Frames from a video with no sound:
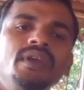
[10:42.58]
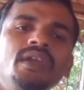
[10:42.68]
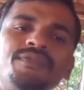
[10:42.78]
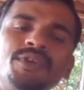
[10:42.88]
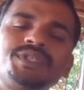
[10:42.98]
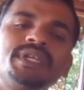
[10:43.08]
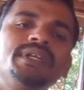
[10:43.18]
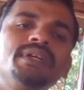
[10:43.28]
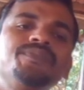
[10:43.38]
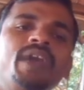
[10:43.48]
If you see
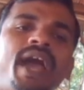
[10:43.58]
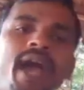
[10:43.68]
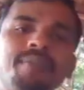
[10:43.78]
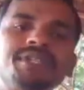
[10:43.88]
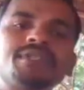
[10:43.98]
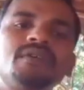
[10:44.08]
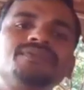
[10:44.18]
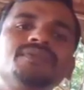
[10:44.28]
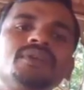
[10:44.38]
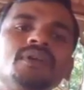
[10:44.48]
the habits
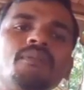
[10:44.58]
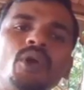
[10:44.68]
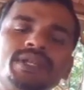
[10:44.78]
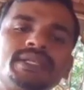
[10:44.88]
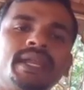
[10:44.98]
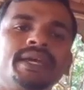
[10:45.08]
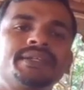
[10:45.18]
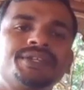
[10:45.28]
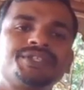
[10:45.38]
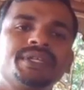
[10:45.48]
of
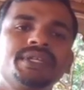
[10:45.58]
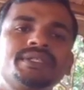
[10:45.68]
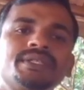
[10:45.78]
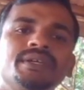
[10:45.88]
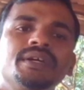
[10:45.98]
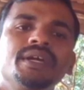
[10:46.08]
Monticellite crystals,